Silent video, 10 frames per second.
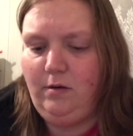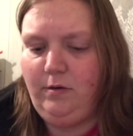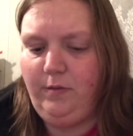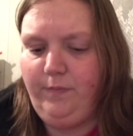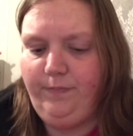
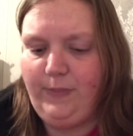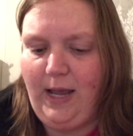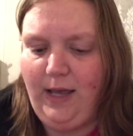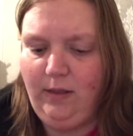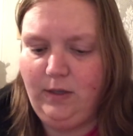I
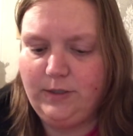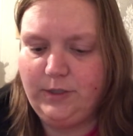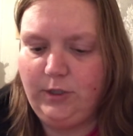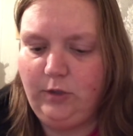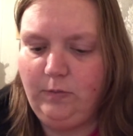had a lot
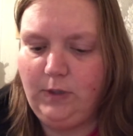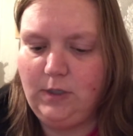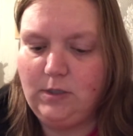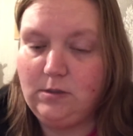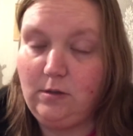to do
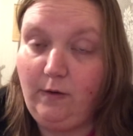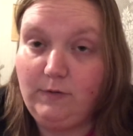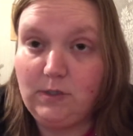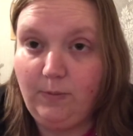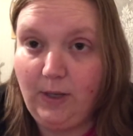because
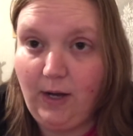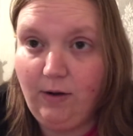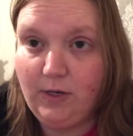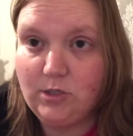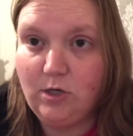obviously being
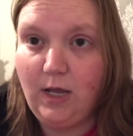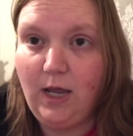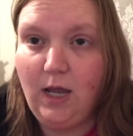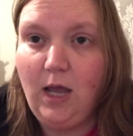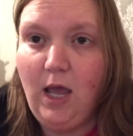out
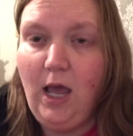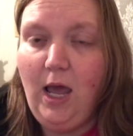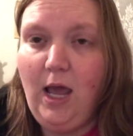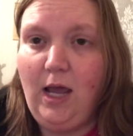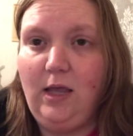yesterday,
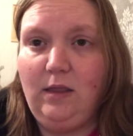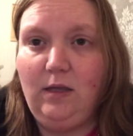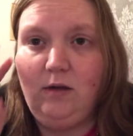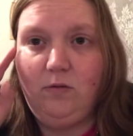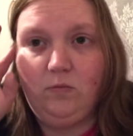and
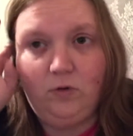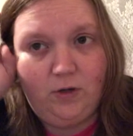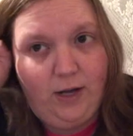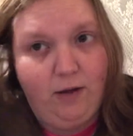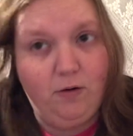then
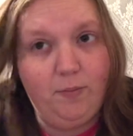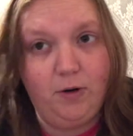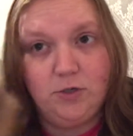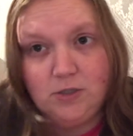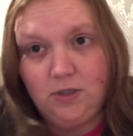we're down a
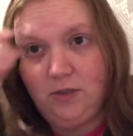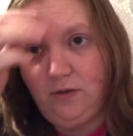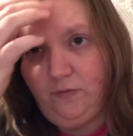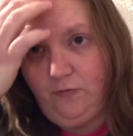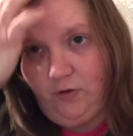
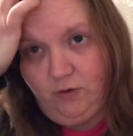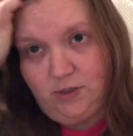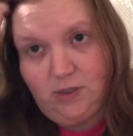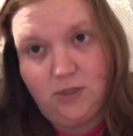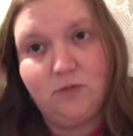person for the
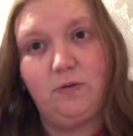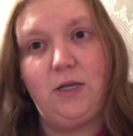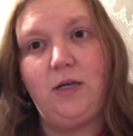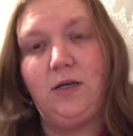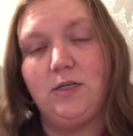rest of this
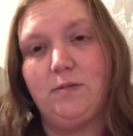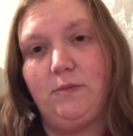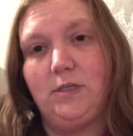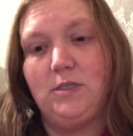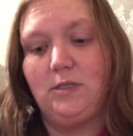week because
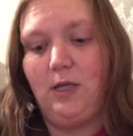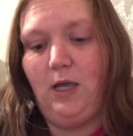Miss